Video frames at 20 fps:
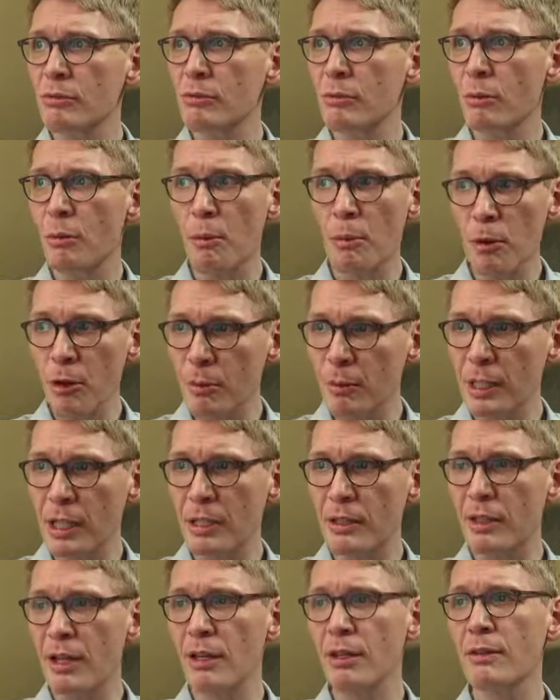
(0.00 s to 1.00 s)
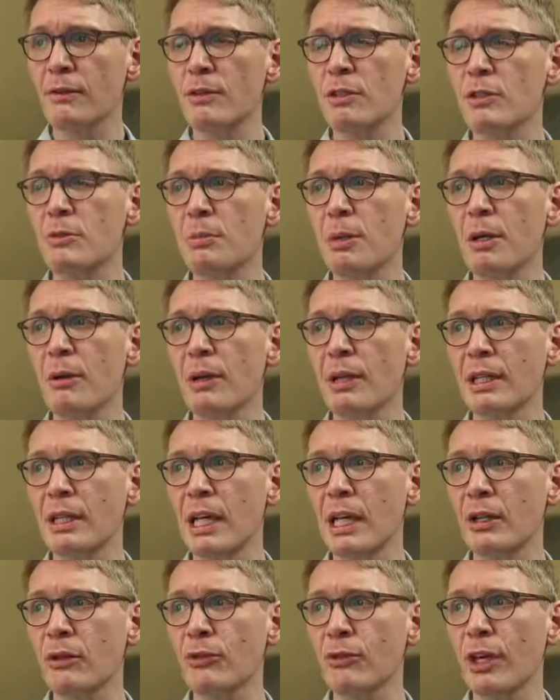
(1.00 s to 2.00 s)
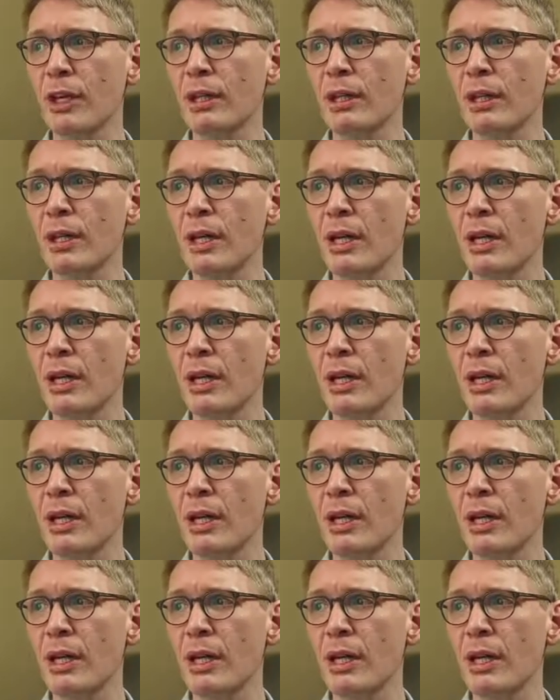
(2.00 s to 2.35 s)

from the permanent death of the spirit, King said,